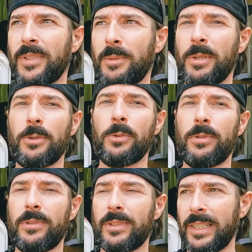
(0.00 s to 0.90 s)
that'd be
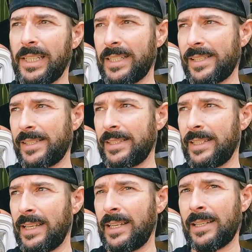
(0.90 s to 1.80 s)
cool. And I
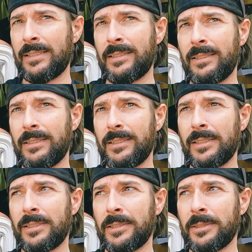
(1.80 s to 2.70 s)
said, yeah,
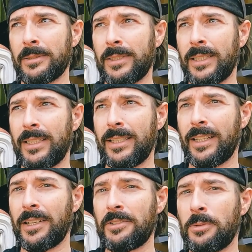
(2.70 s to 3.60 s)

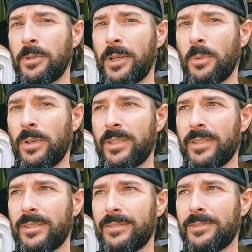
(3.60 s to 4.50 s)
can I do what I
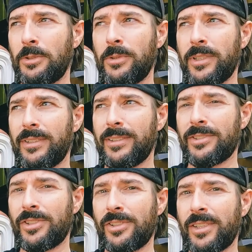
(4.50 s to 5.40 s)
want to it?
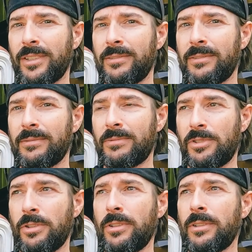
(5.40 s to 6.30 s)
And she said,
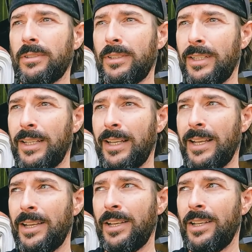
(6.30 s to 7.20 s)
sure.
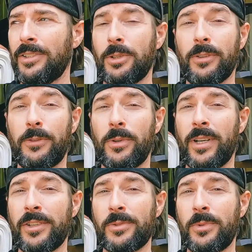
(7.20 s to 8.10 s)
So if you
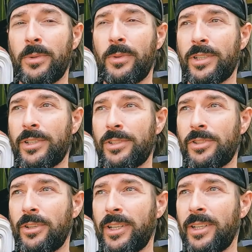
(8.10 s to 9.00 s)
guys want to watch
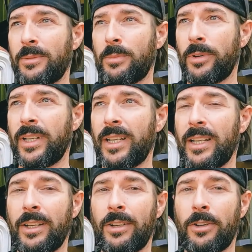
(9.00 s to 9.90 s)
us try and bring
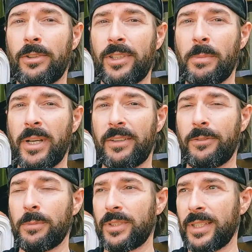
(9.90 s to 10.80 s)
a Harley
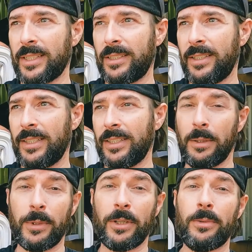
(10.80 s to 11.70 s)
back from the dead,
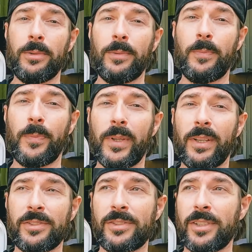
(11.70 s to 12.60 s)
let me know,
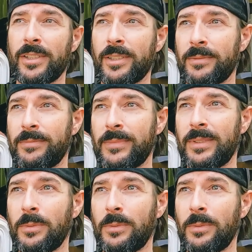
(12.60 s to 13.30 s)
because we're